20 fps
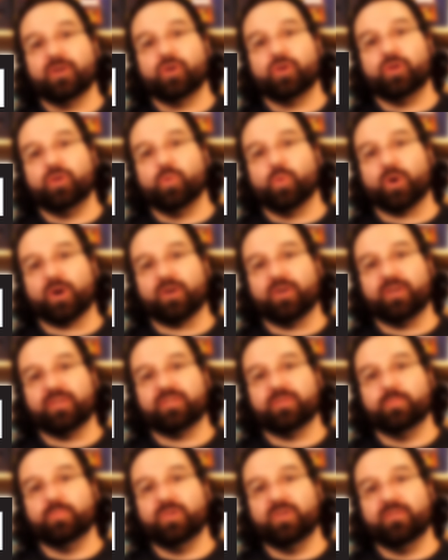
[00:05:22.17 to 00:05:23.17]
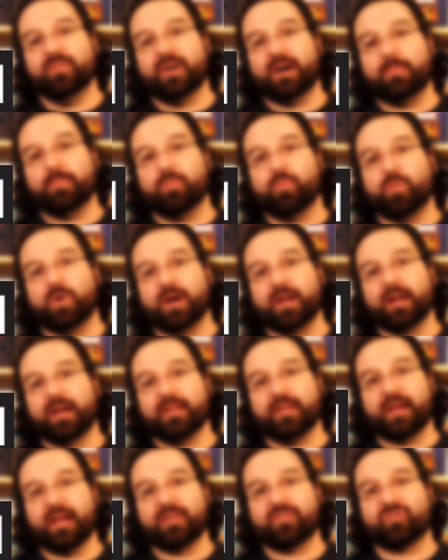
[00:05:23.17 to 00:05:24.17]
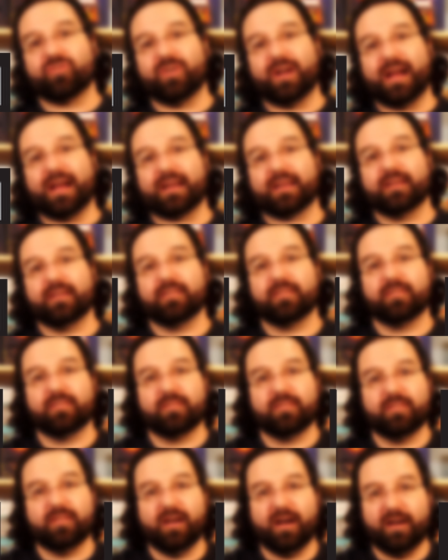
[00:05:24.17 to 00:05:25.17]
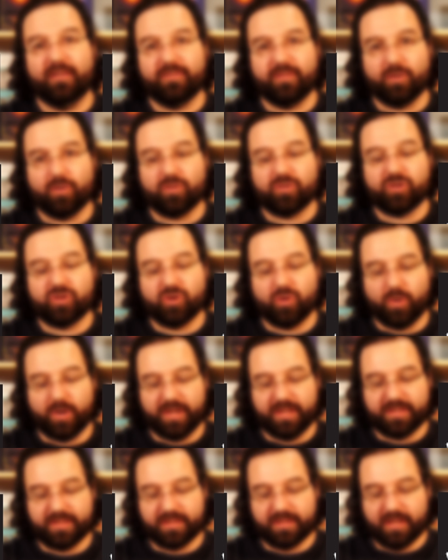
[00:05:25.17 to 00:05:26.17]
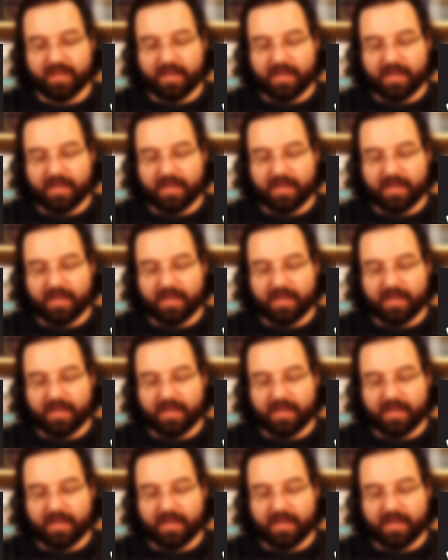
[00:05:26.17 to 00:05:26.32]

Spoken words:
you are going to move up one on that track of your choice,